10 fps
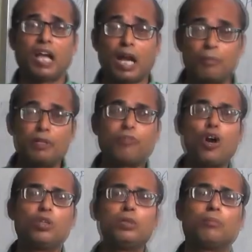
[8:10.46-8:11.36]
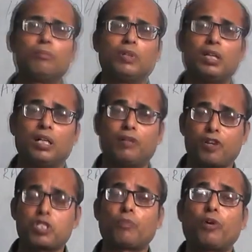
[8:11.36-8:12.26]
have been found,
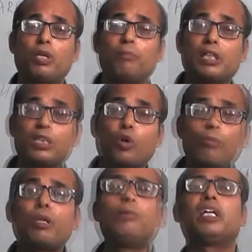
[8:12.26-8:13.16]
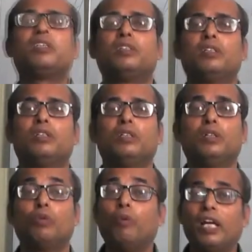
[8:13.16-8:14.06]
first of all, by the common man.
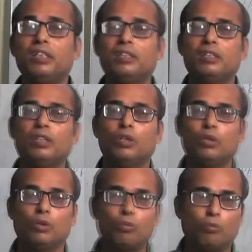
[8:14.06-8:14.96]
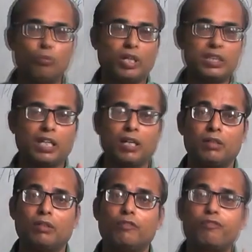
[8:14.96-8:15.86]
When
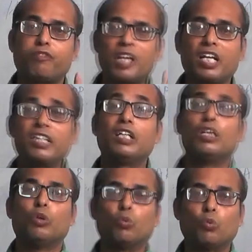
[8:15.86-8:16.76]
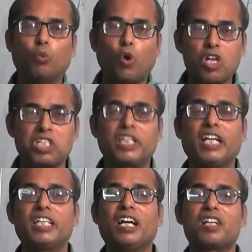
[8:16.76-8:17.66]
the flood washed the
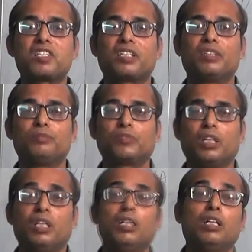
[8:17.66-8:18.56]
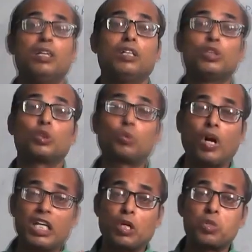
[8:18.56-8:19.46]
areas,
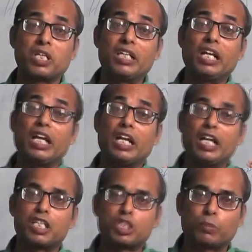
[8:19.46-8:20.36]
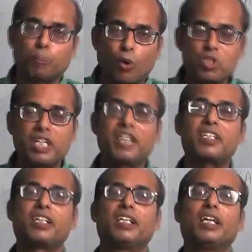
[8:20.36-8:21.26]
soil erosion exposed
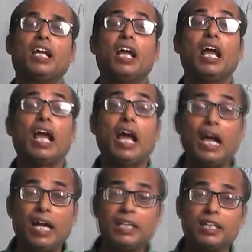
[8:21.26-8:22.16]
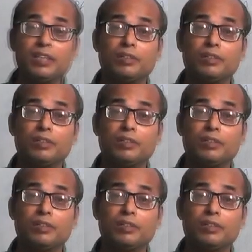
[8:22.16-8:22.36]
it, and